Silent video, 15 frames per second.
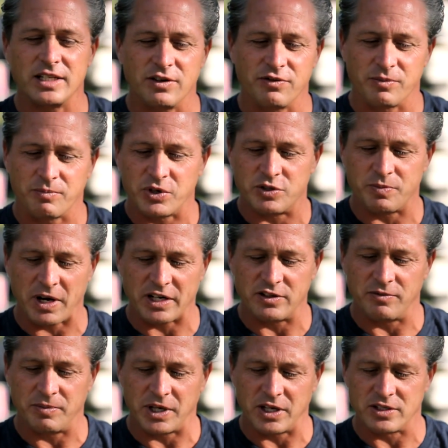different
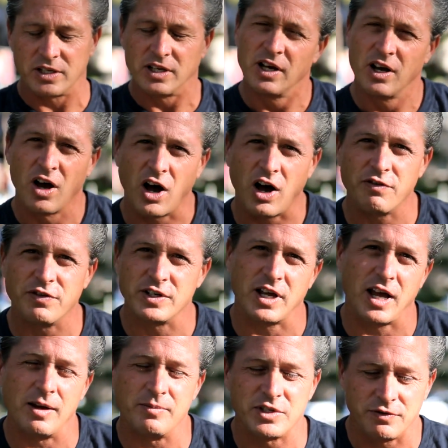perspective because
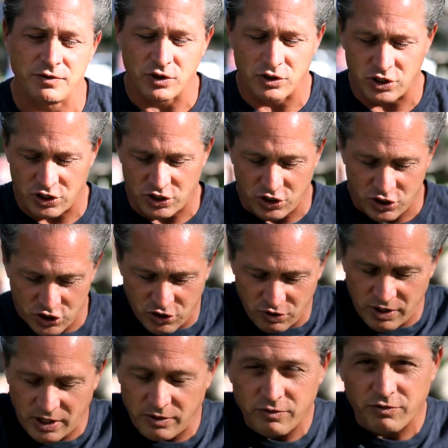oftentimes if you're just
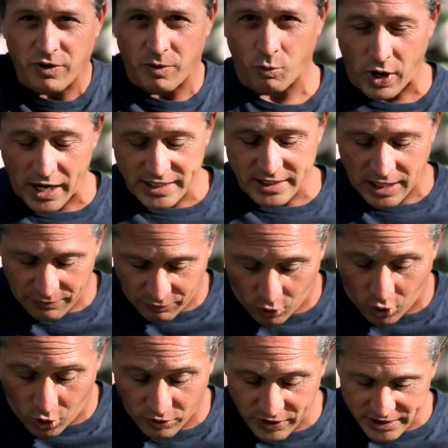shooting from waist level
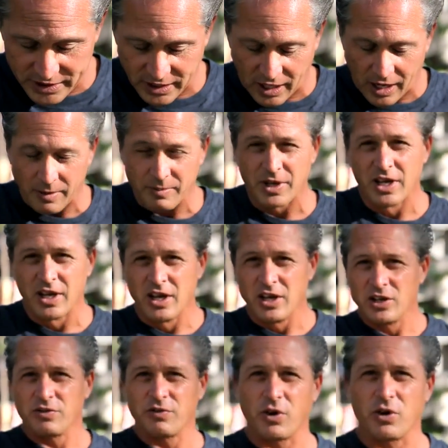all the time,
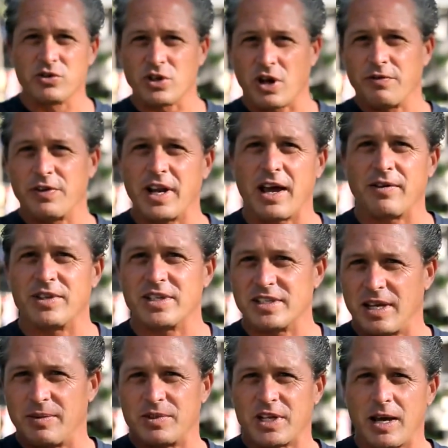your photos often have the
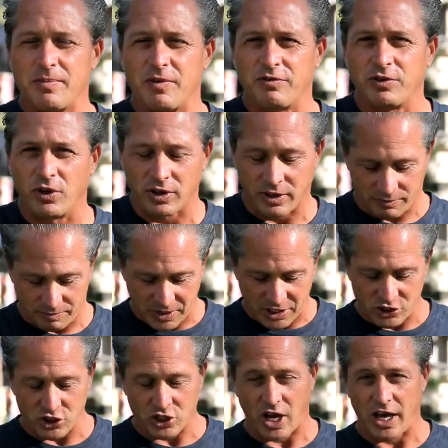same type of look of
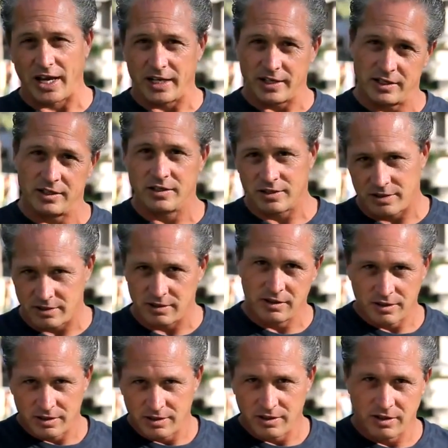being shot at
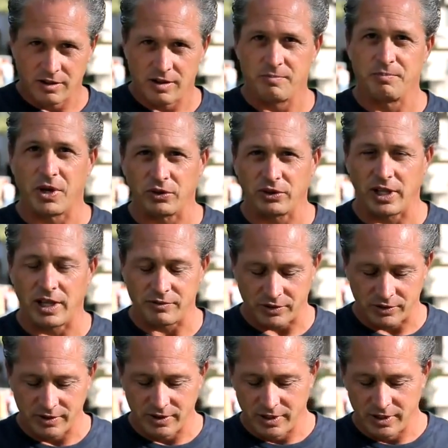belt level.